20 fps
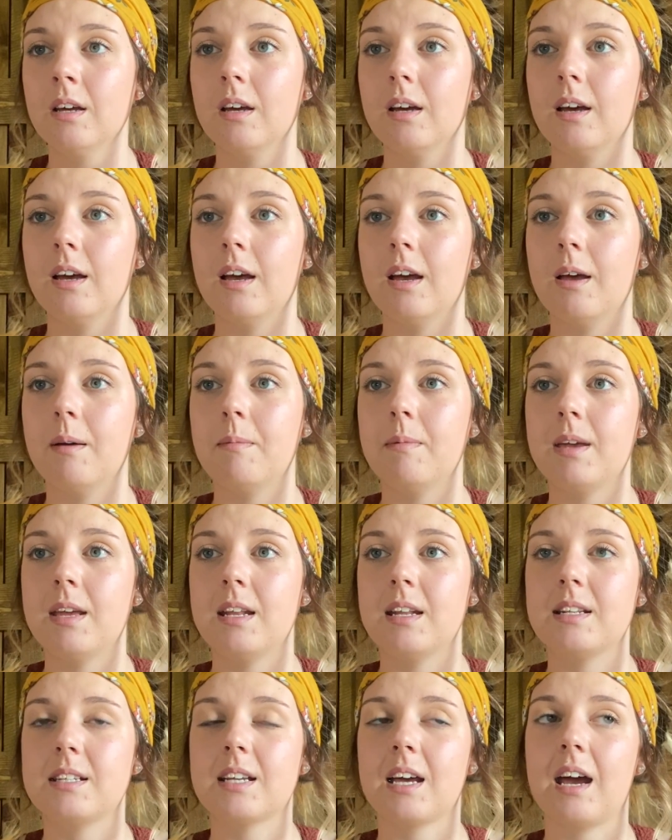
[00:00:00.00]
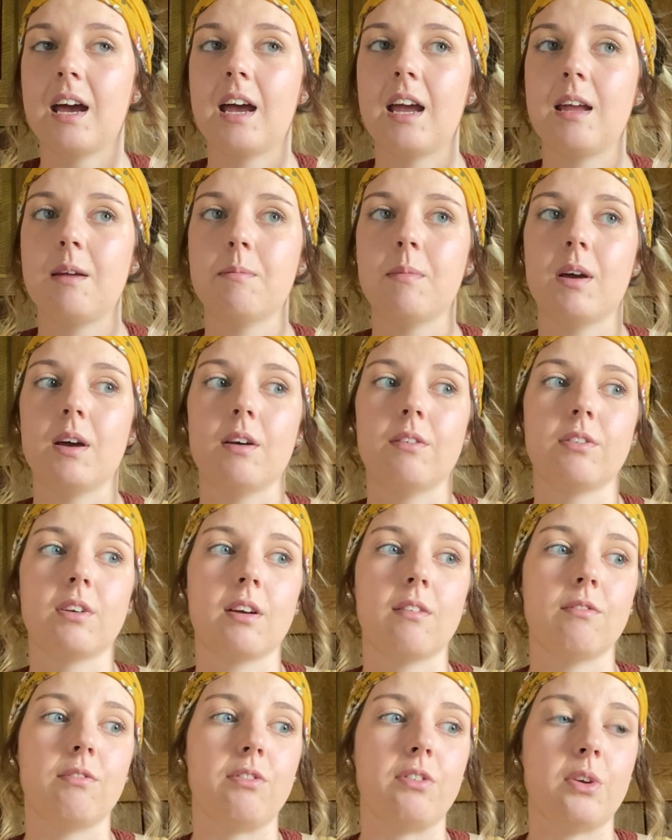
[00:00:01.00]
in a time of
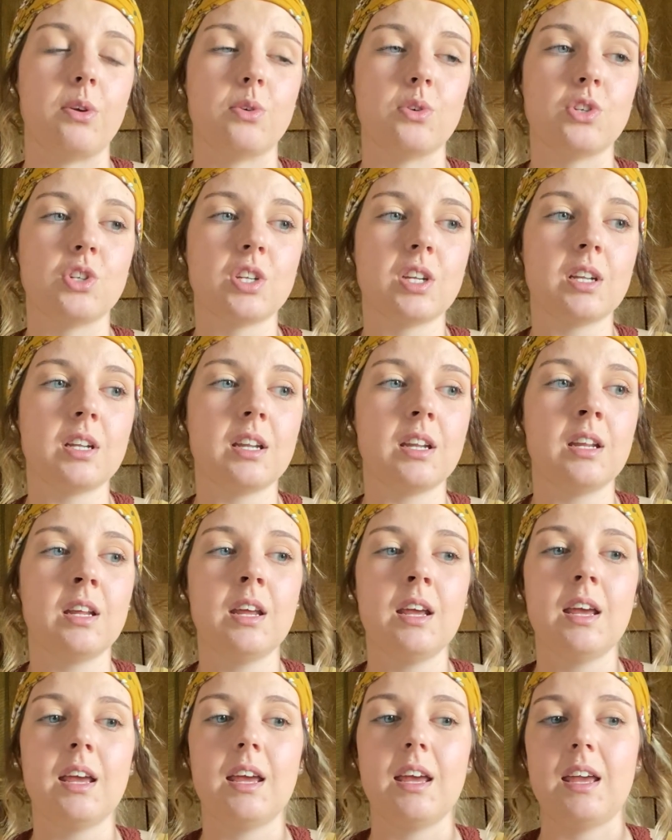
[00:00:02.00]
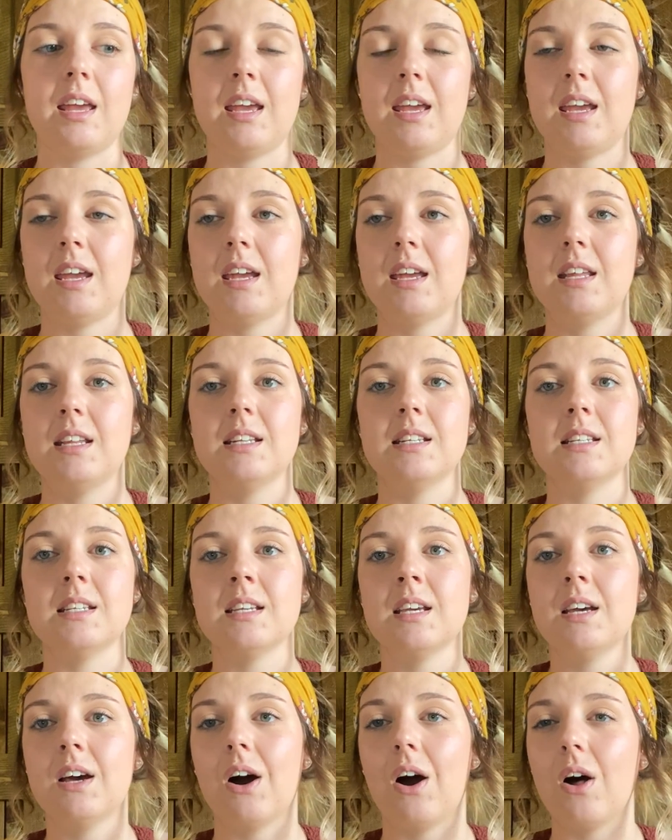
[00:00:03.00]
confusion and
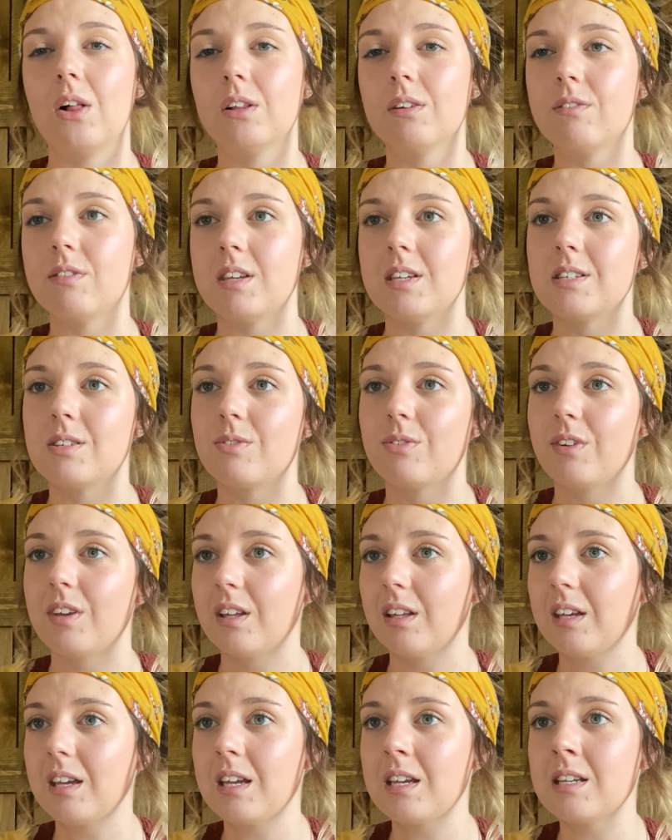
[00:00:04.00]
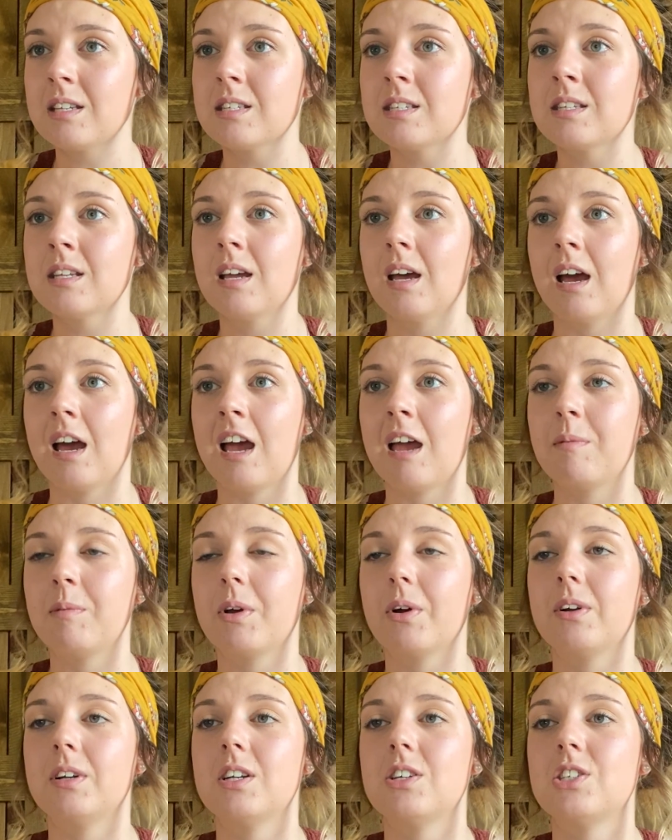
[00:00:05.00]
all of these feelings, I'm
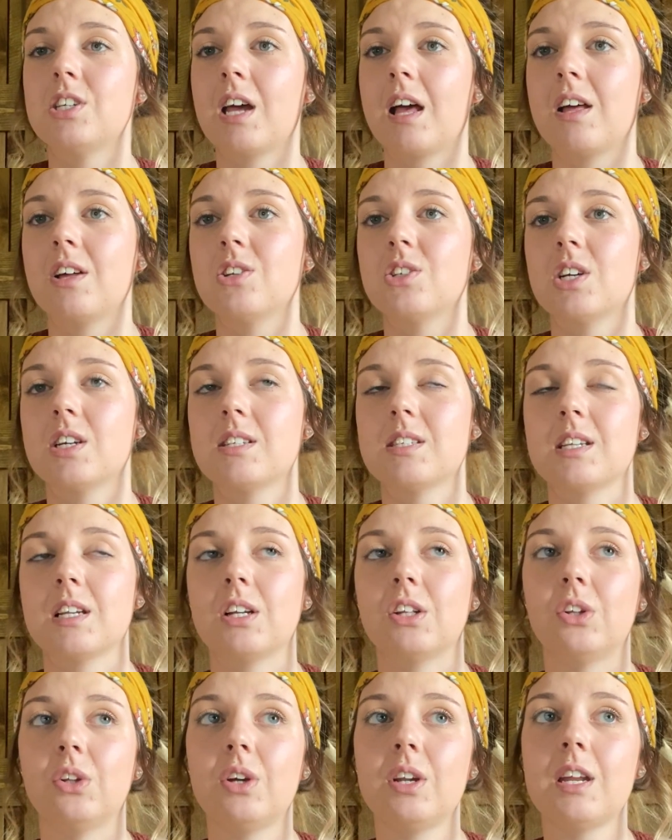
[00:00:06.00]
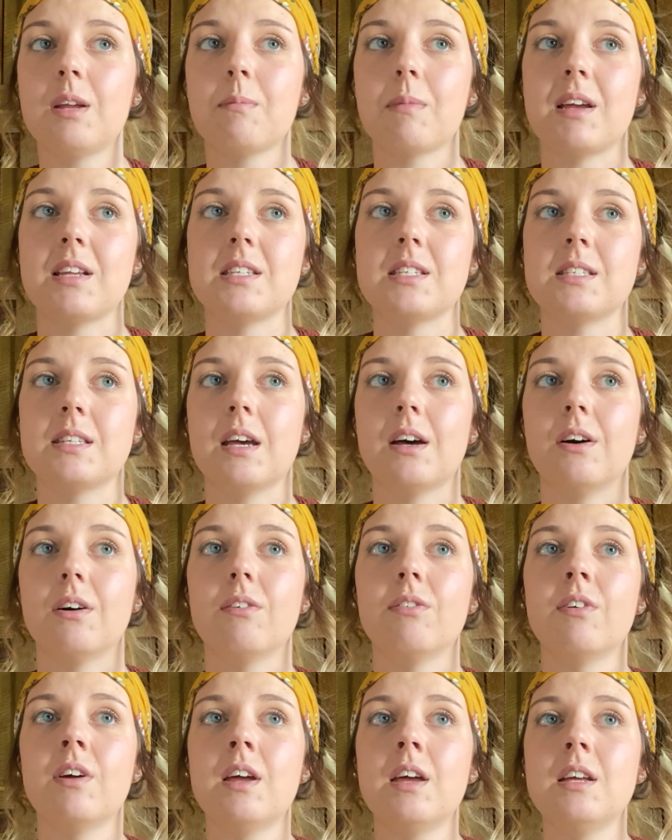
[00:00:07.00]
going to challenge us, including
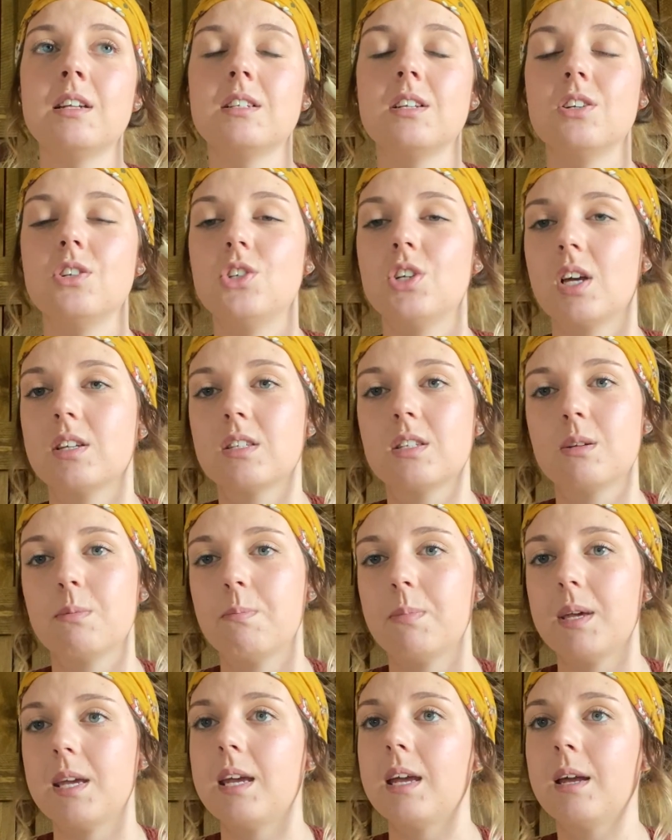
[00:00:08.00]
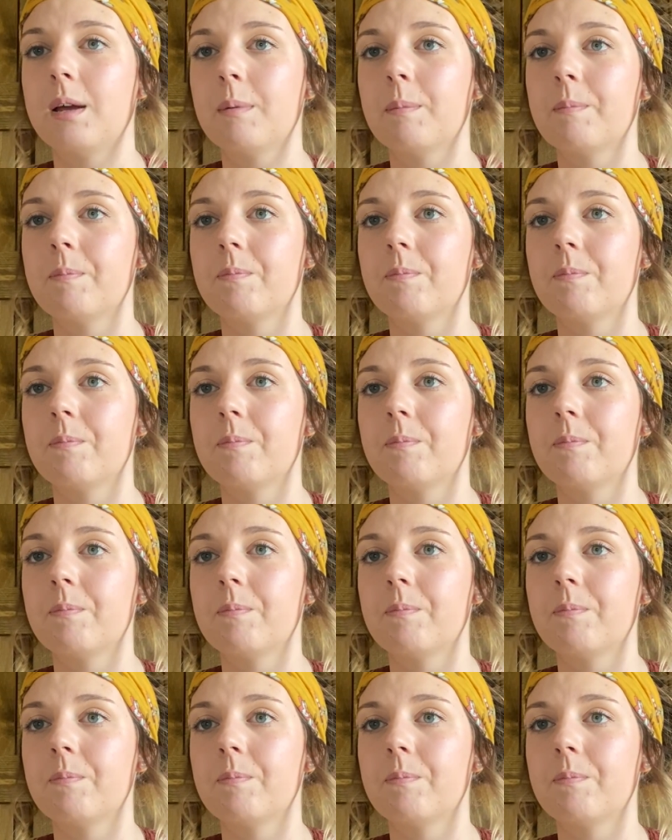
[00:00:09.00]
myself, to just be.